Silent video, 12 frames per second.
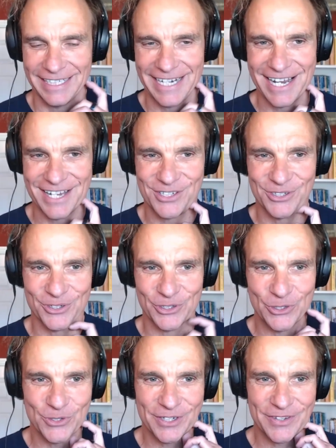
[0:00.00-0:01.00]
Yeah, so
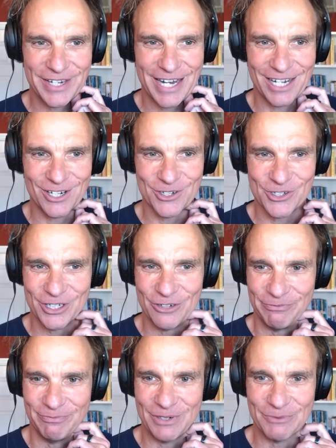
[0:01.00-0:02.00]
using the analogy of
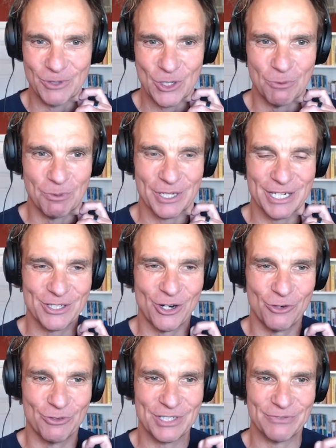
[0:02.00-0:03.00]
Monopoly is
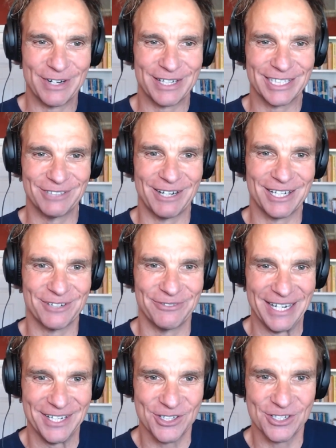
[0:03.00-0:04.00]
always quite
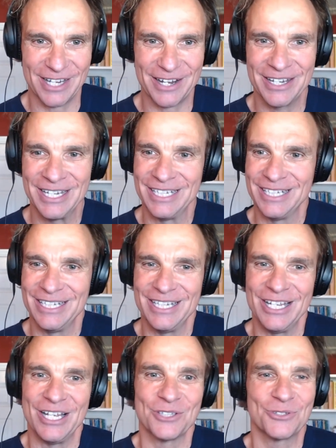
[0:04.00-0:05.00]
adventurous.
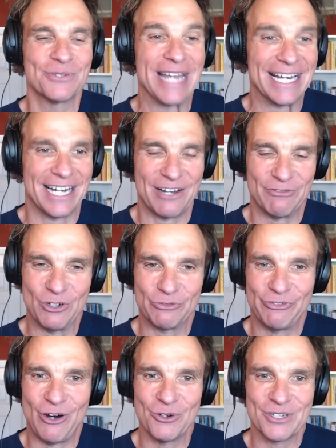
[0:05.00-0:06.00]
To date, I have not
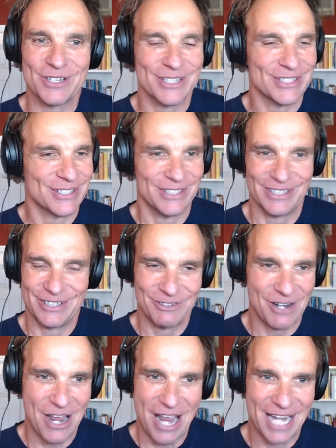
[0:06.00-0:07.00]
found
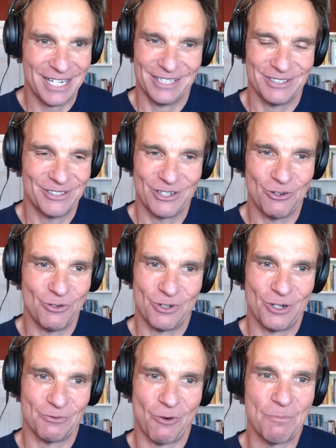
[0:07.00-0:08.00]

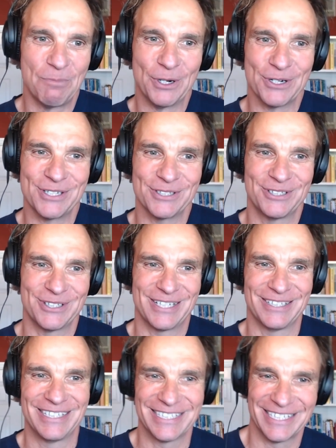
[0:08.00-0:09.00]
not one person who
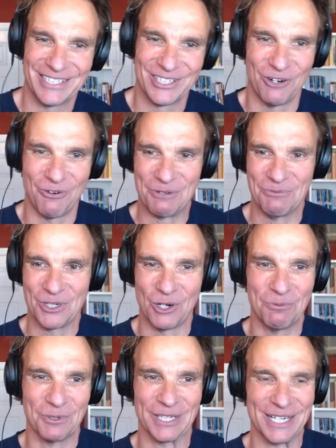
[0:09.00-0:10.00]
didn't know what
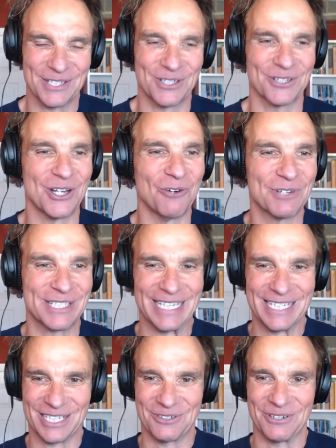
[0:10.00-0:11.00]
Monopoly is. So it's always
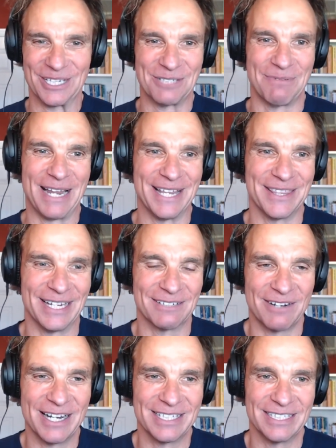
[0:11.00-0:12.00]
easy to explain that,
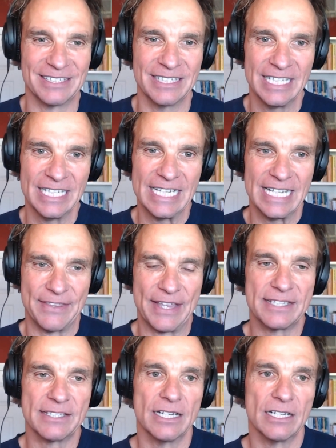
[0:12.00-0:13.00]
right? And
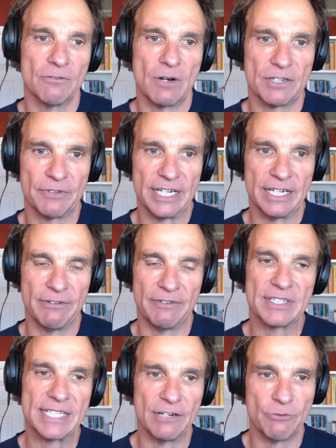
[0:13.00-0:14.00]
that's when we
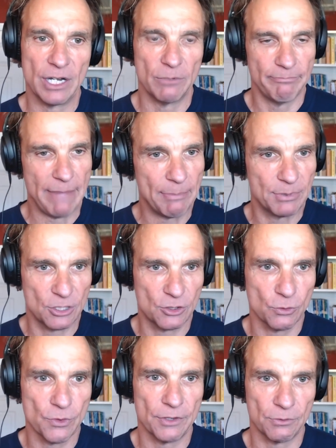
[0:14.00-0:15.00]
say we are mapped
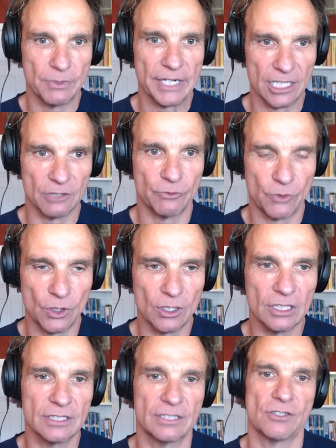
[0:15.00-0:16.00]
to the real
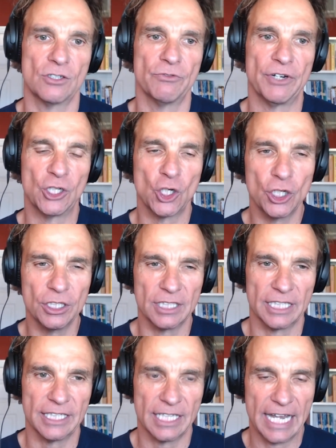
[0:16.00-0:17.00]
world. So we're
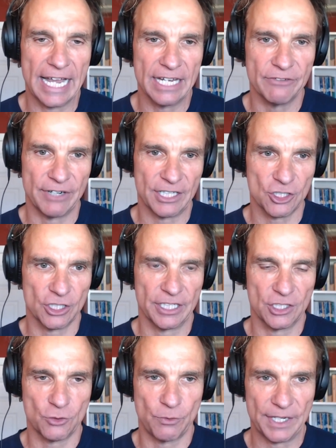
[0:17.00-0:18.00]
currently live actually in
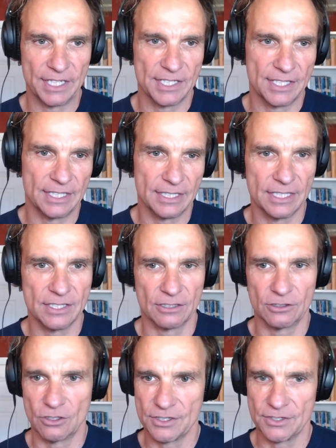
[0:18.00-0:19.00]
20 cities
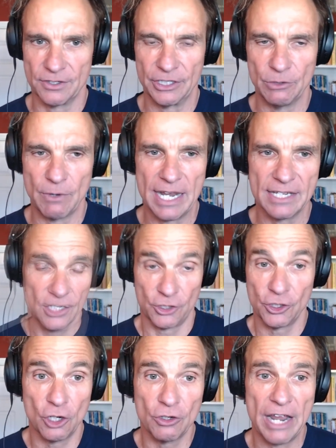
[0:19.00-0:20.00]
across the US. So you
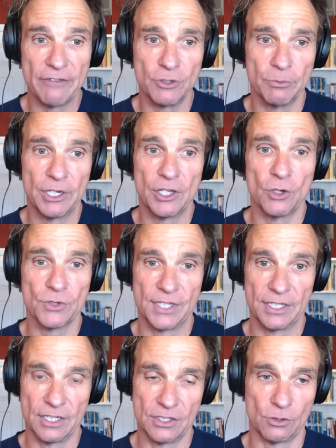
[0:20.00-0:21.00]
don't have to be in those
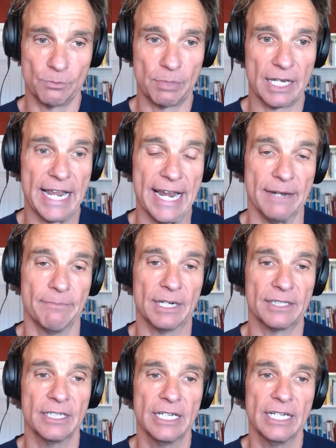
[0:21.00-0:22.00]
cities to play,
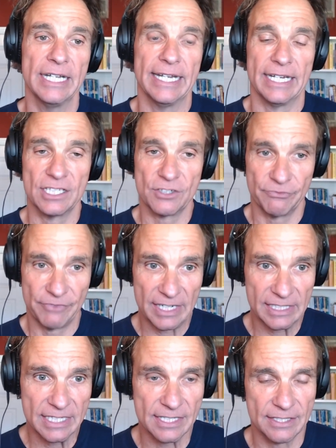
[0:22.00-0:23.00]
but it's
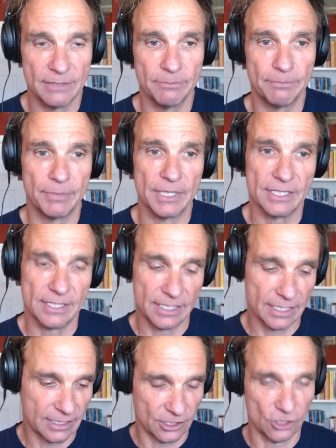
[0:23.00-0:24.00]
very
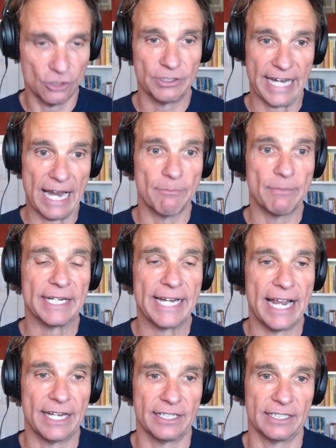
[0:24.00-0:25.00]
simplistic, game
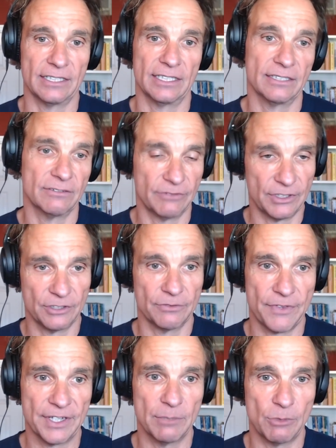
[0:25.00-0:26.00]
mechanic. And when you
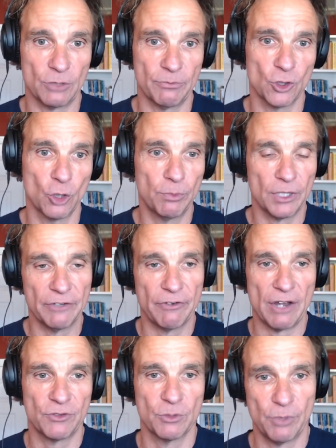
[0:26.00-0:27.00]
think about Monopoly, we
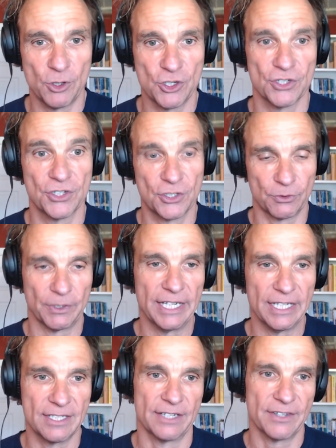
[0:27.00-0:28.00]
have to purchase
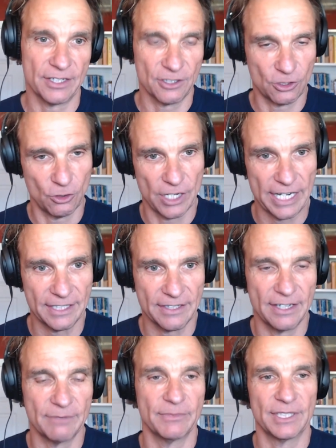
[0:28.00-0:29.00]
streets and then collect
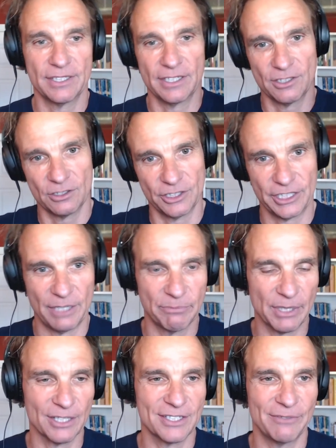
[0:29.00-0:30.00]
them, and then you can
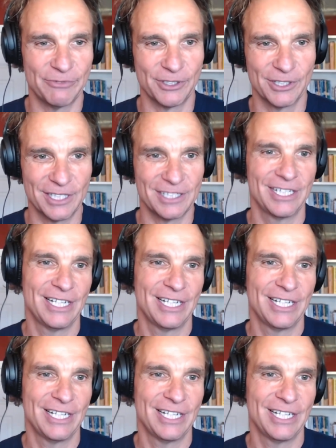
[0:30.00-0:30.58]
build something on it.